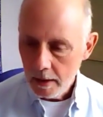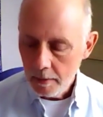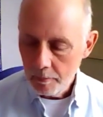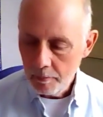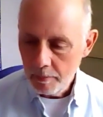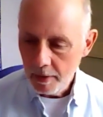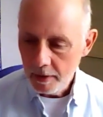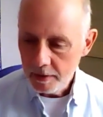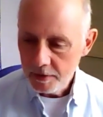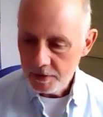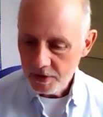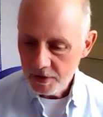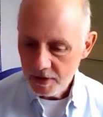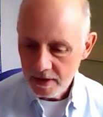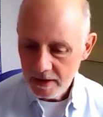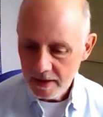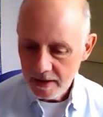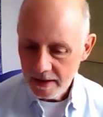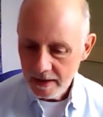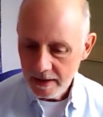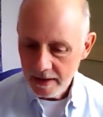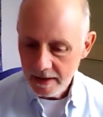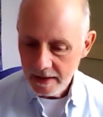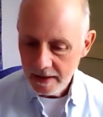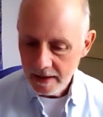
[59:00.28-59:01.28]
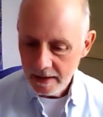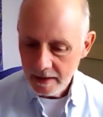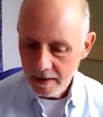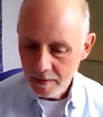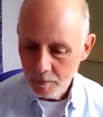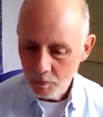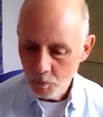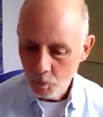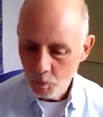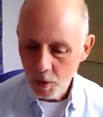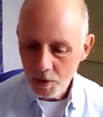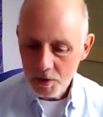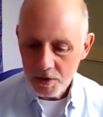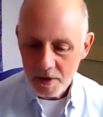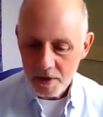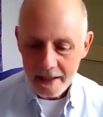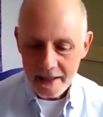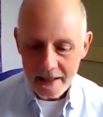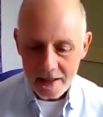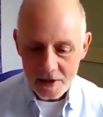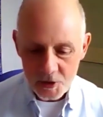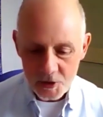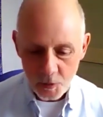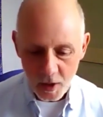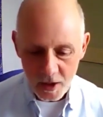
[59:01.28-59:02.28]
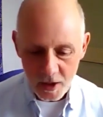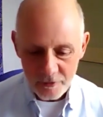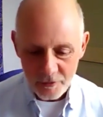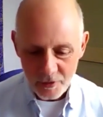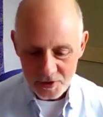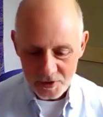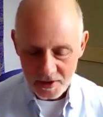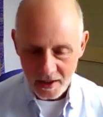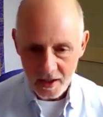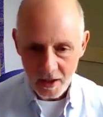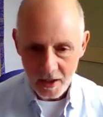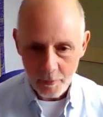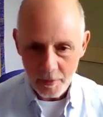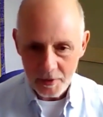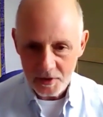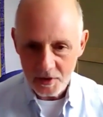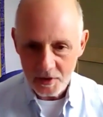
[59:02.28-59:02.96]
But one day his wife was out. I went